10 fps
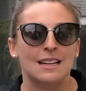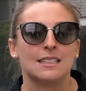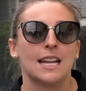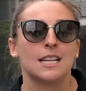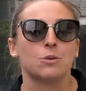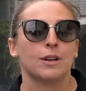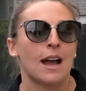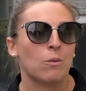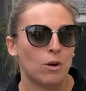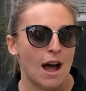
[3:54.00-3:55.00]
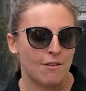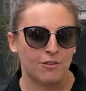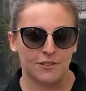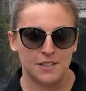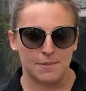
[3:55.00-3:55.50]
Today's workout will have a
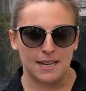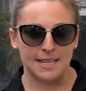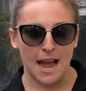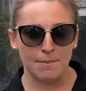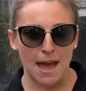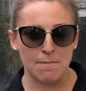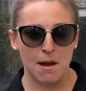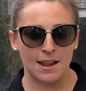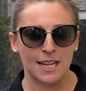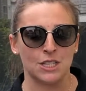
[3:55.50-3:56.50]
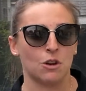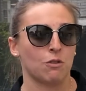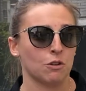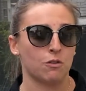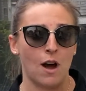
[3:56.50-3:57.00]
50-minute time cap on it, so if
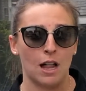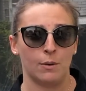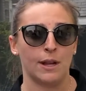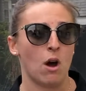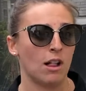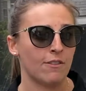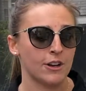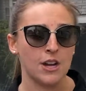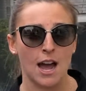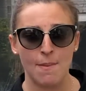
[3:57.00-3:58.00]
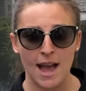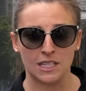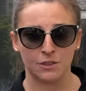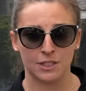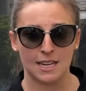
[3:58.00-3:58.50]
you're following all of our time hacks
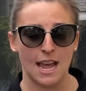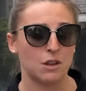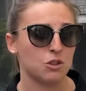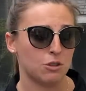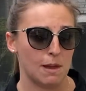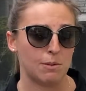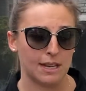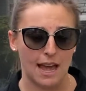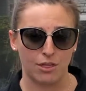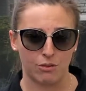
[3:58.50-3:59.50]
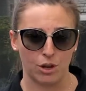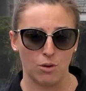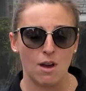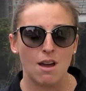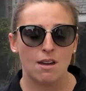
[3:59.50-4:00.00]
for today, you should be able to get
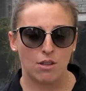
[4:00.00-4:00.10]
through the